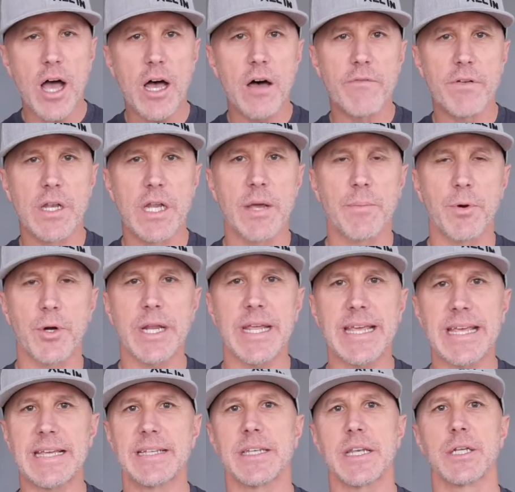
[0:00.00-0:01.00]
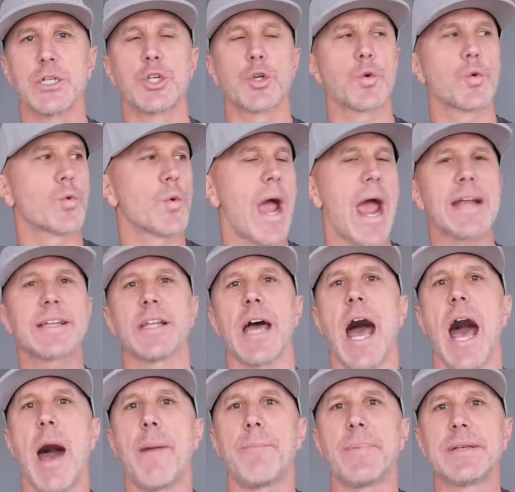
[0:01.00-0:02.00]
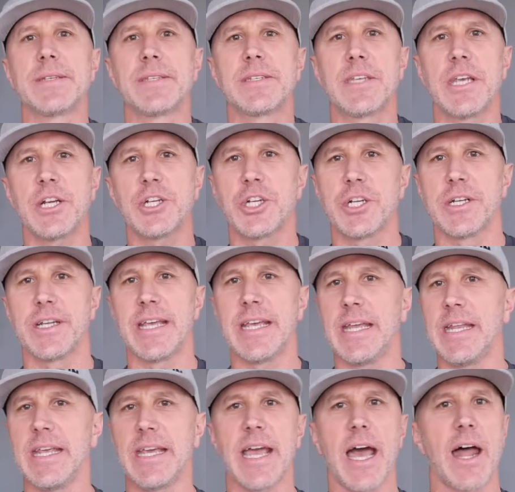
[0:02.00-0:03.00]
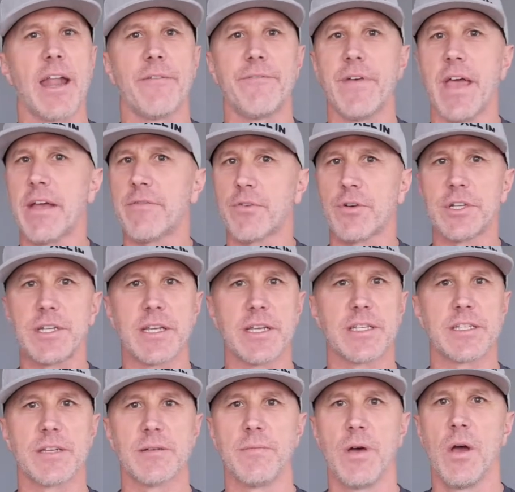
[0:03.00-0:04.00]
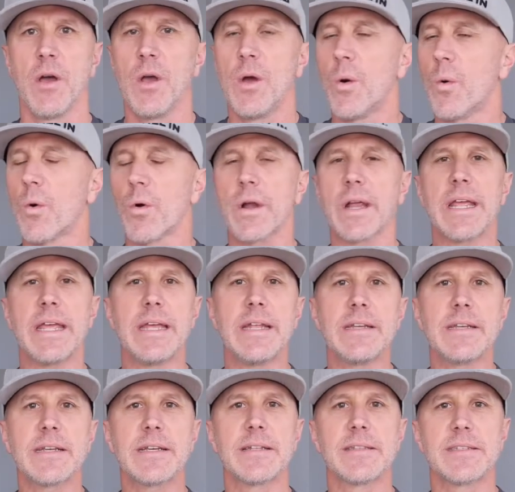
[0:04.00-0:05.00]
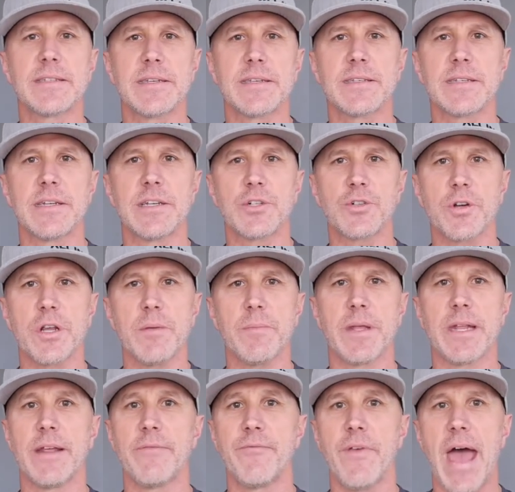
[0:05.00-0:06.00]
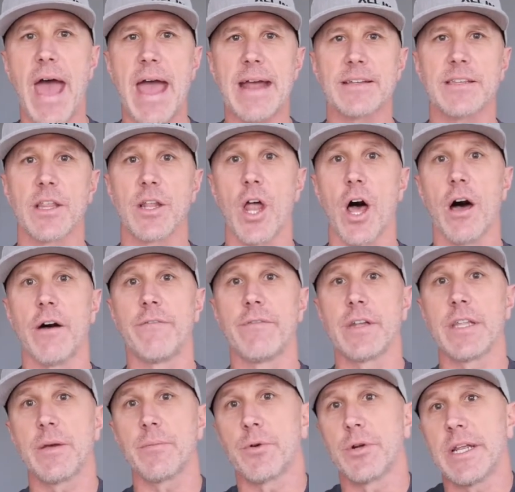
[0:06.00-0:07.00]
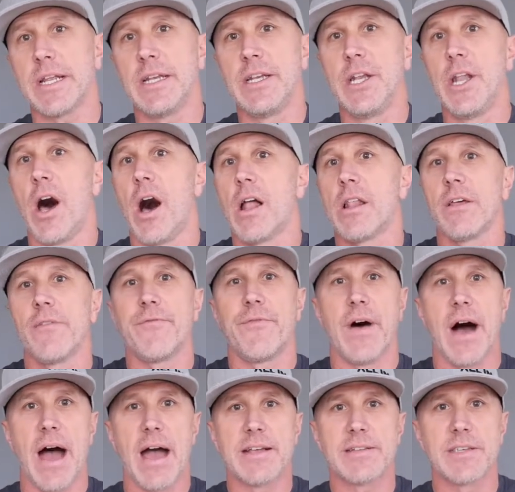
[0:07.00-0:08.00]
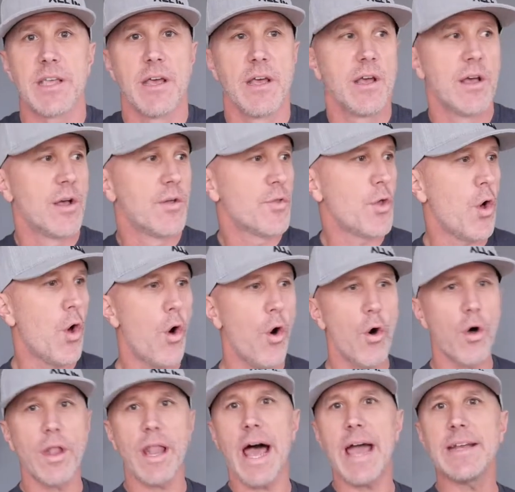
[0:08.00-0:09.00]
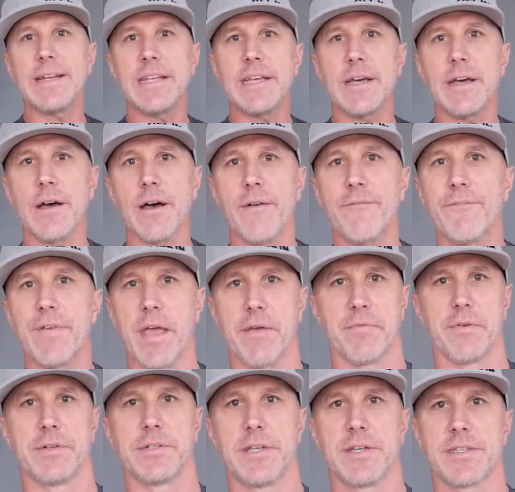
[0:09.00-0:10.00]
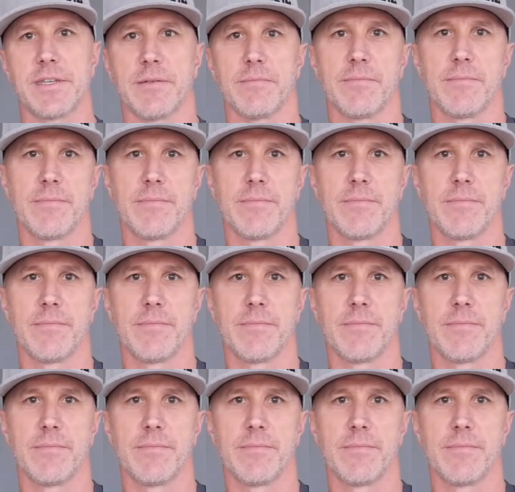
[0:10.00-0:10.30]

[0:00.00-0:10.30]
of liberty is in direct opposition to any kind of favoritism or inconsistent treatment. In fact, the law of liberty nullifies the whole idea of favoritism.